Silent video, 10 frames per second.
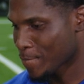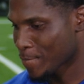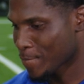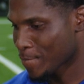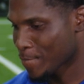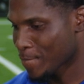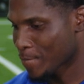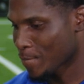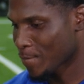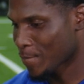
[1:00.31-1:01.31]

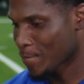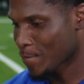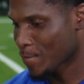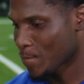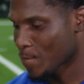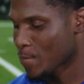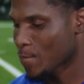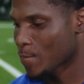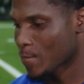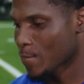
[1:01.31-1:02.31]

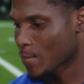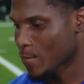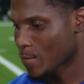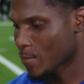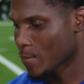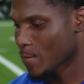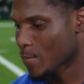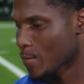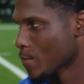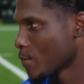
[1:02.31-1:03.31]

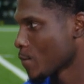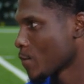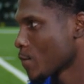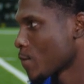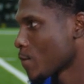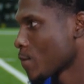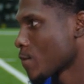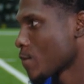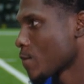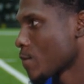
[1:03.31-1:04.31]

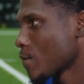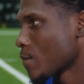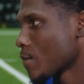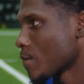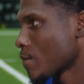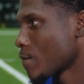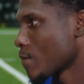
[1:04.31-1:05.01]
(silent)